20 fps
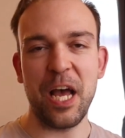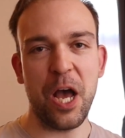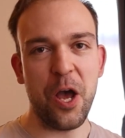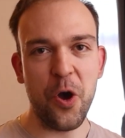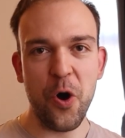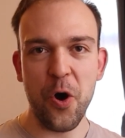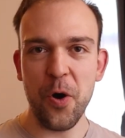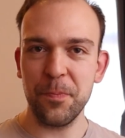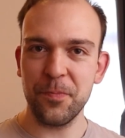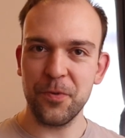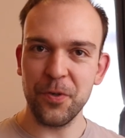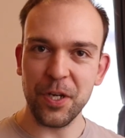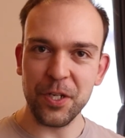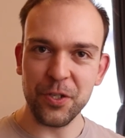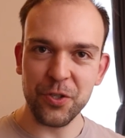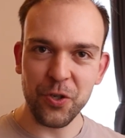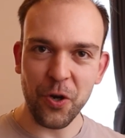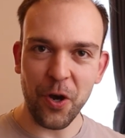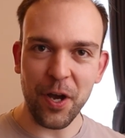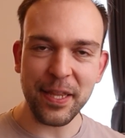I hope you
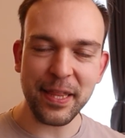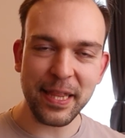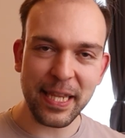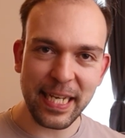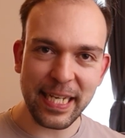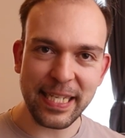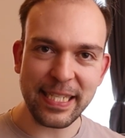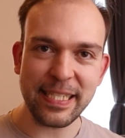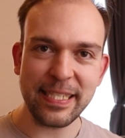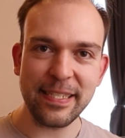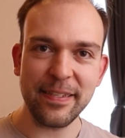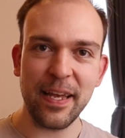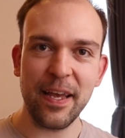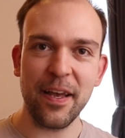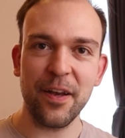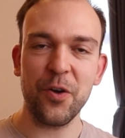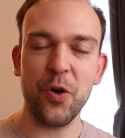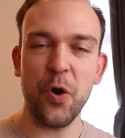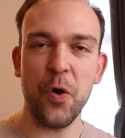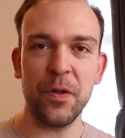enjoyed this
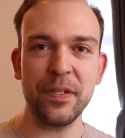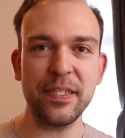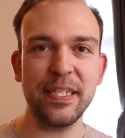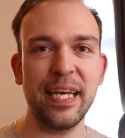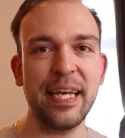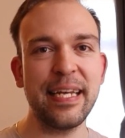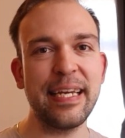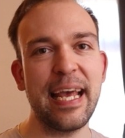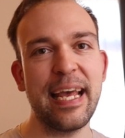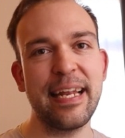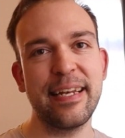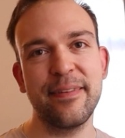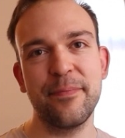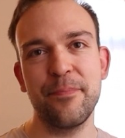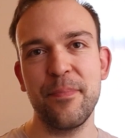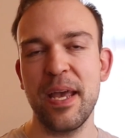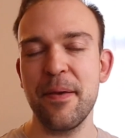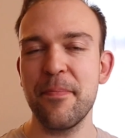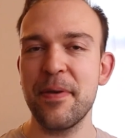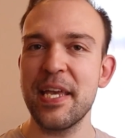content, and
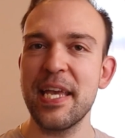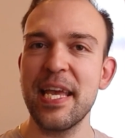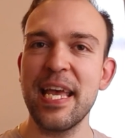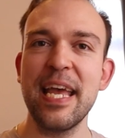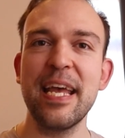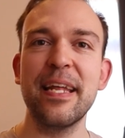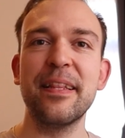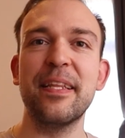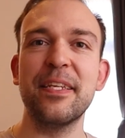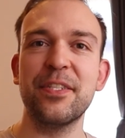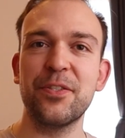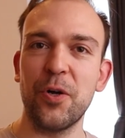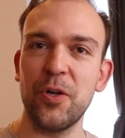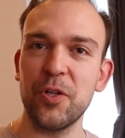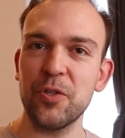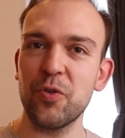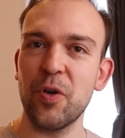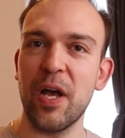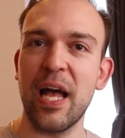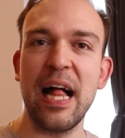maybe this
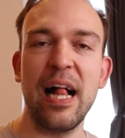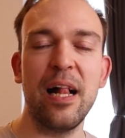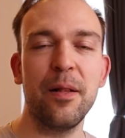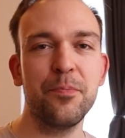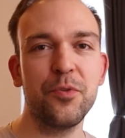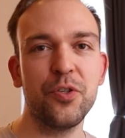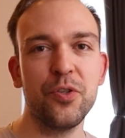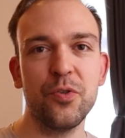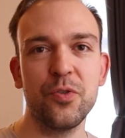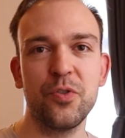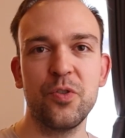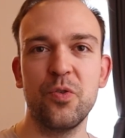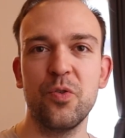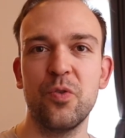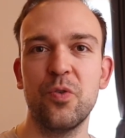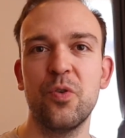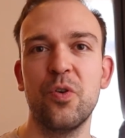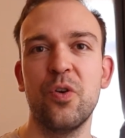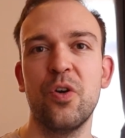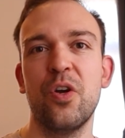also helped you
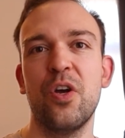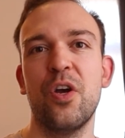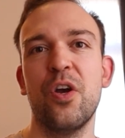to